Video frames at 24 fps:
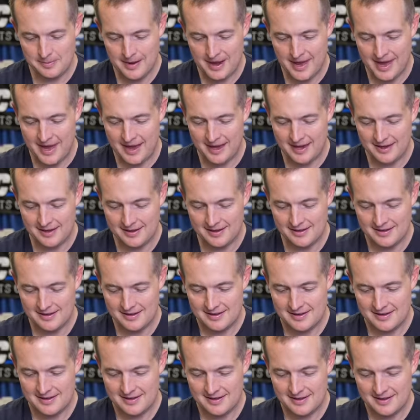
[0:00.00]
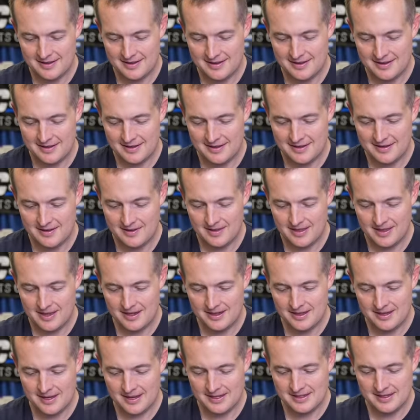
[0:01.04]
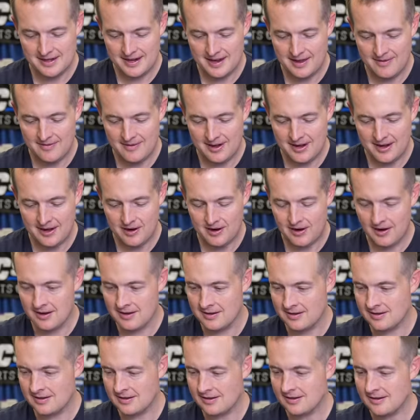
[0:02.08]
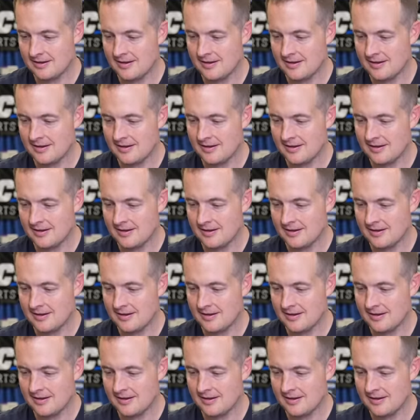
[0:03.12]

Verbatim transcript: pack that doesn't have any cards.